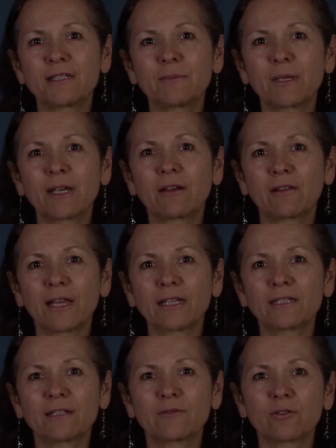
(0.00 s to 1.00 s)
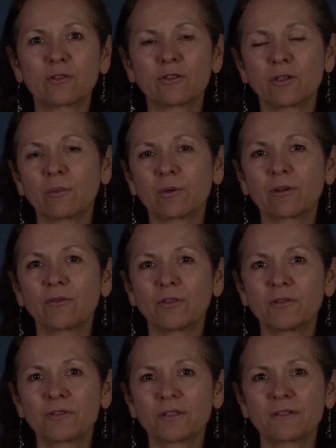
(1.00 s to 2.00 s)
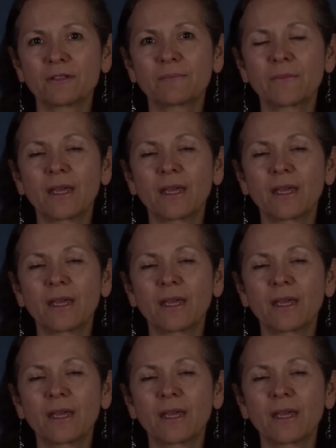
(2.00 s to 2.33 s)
is being collected for a number of uses.